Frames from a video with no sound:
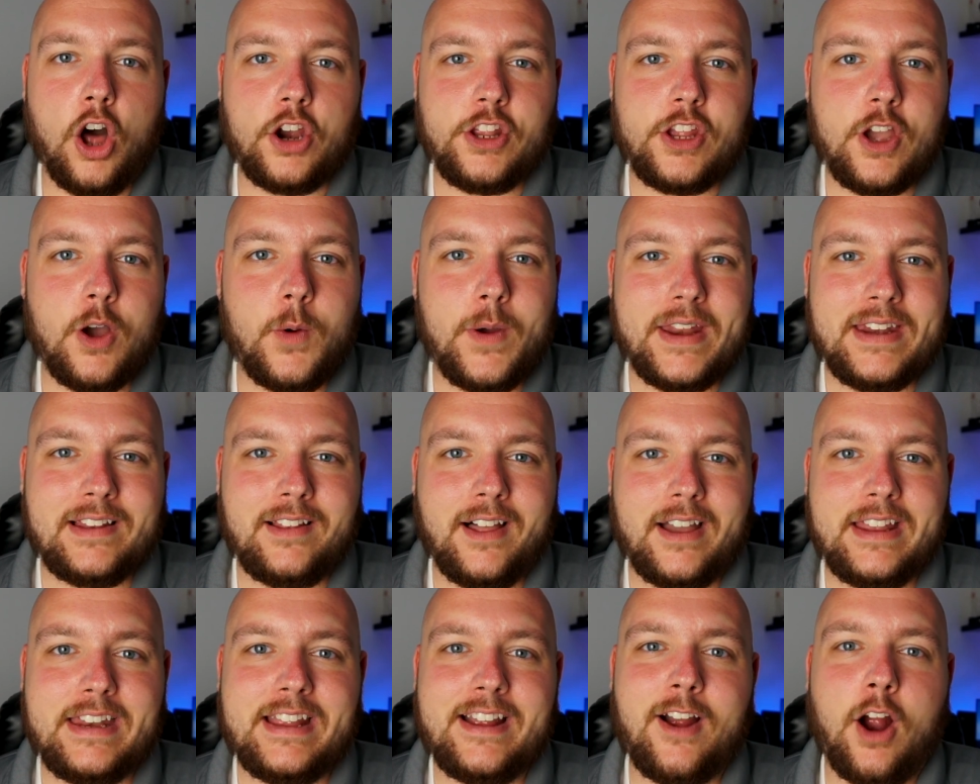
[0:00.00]
Audio and
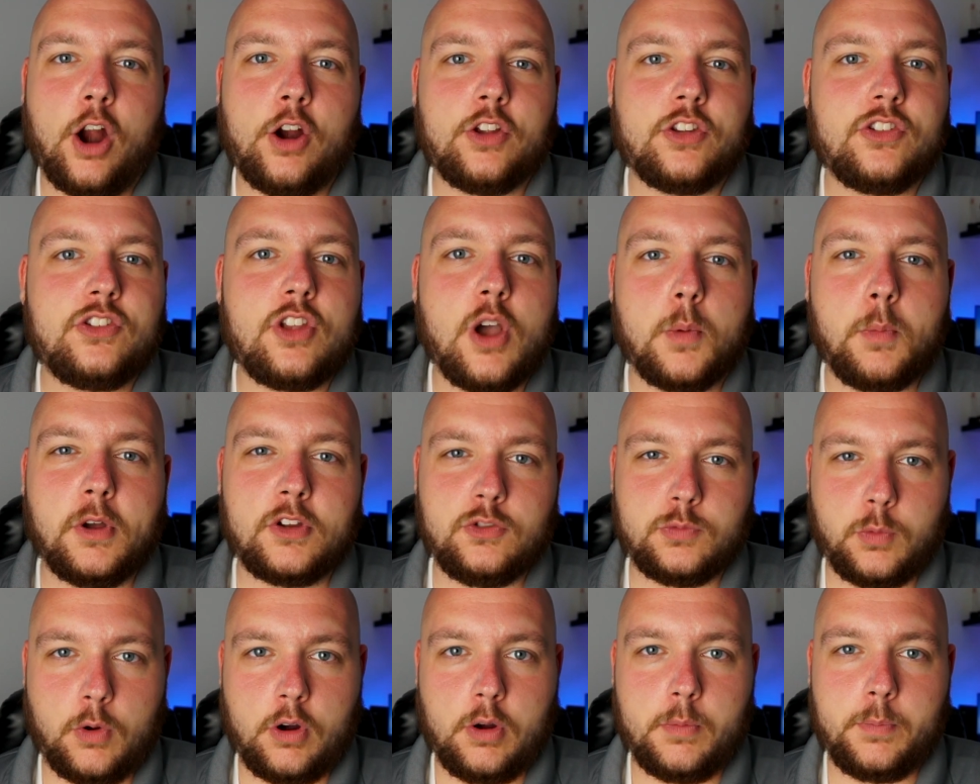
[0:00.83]
lighting are so
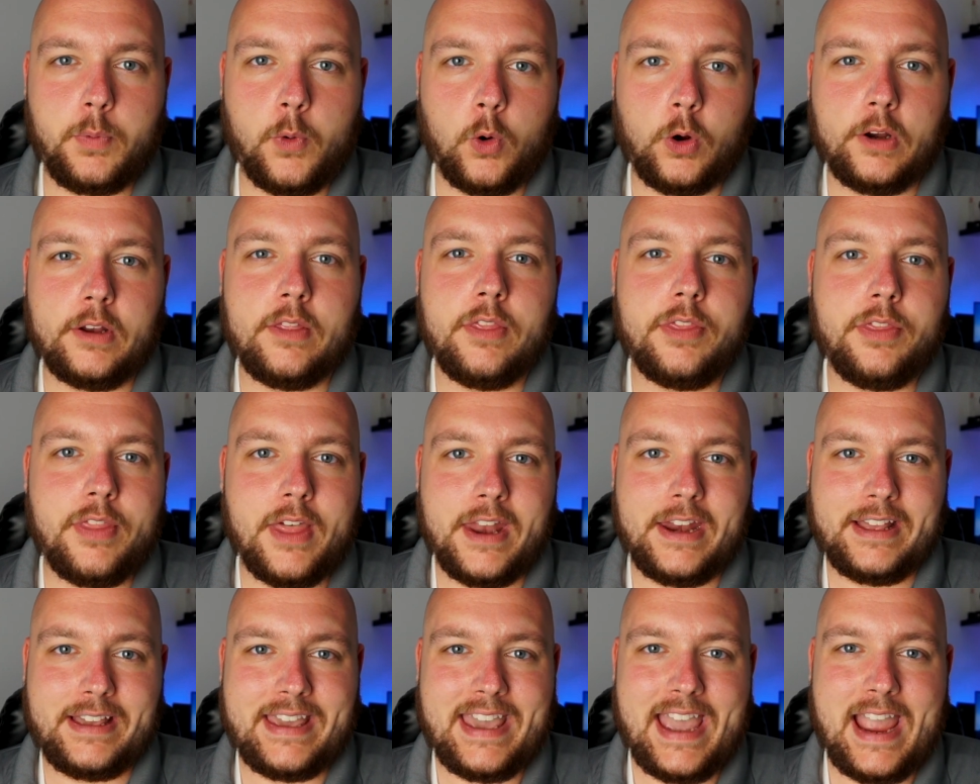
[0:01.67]
much more important
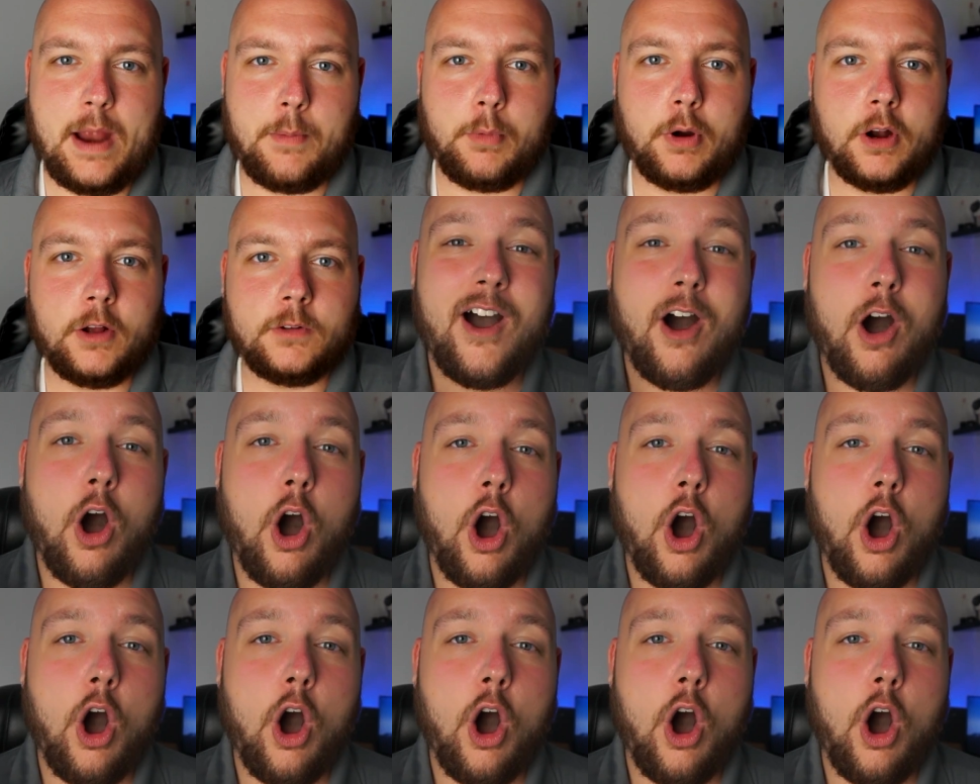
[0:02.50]
than a camera.